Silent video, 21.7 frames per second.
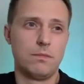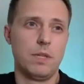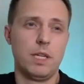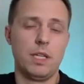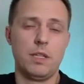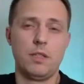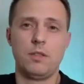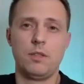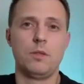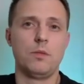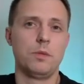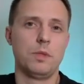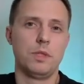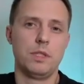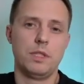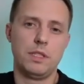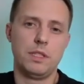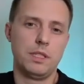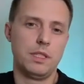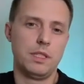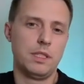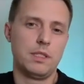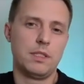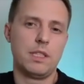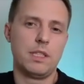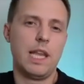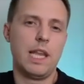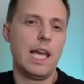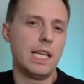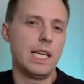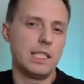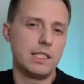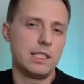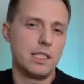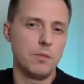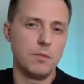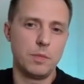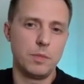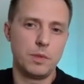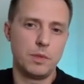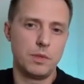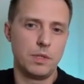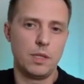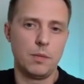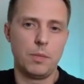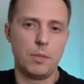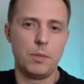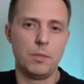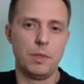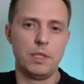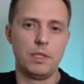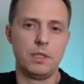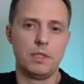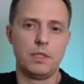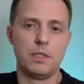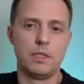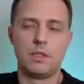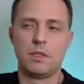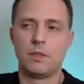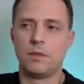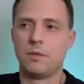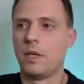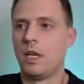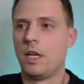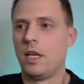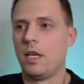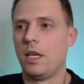I don't know, it lacks some capabilities,